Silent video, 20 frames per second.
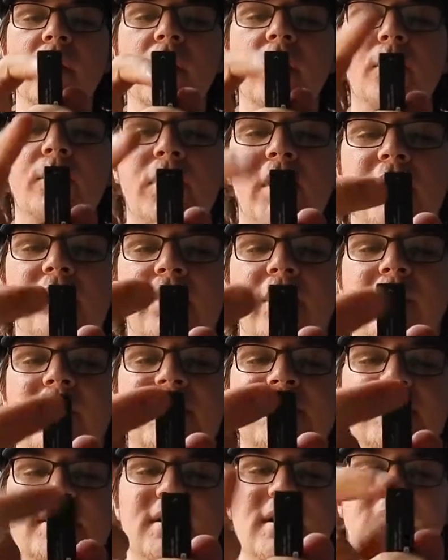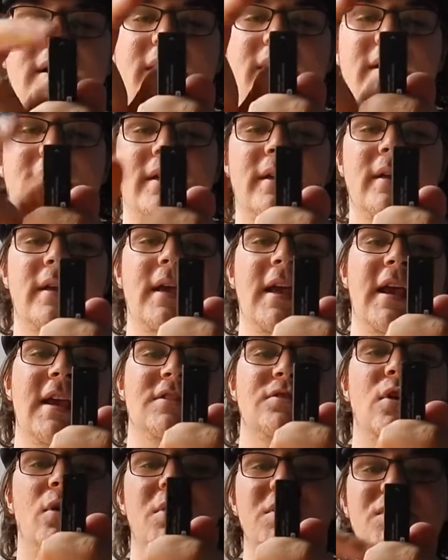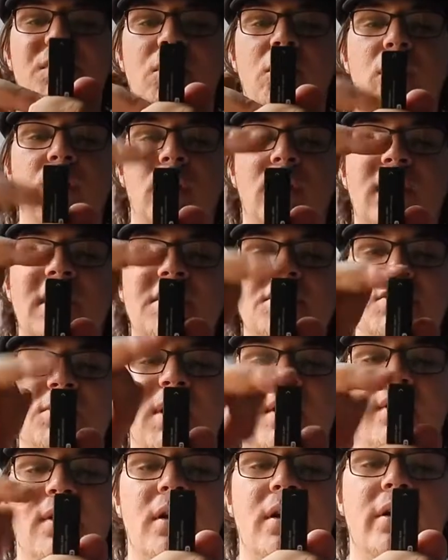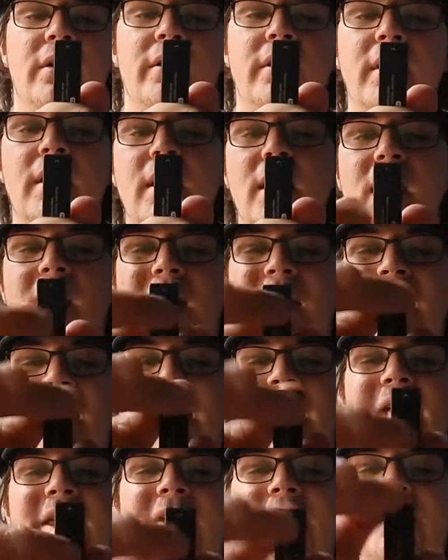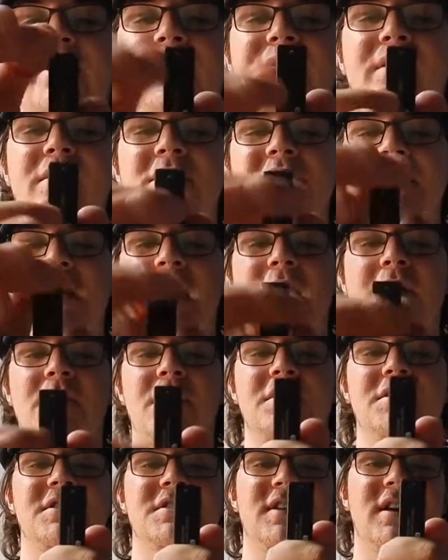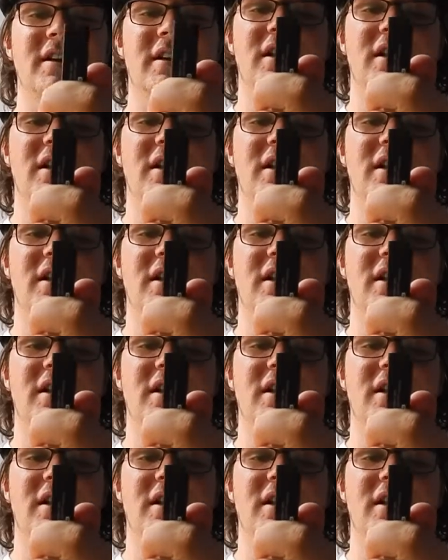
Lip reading: But it is always the colour end you have it on, and there is an error to tell